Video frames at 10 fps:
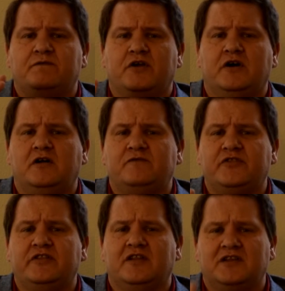
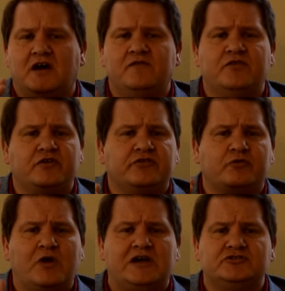Love, love those
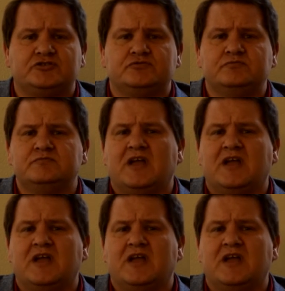around you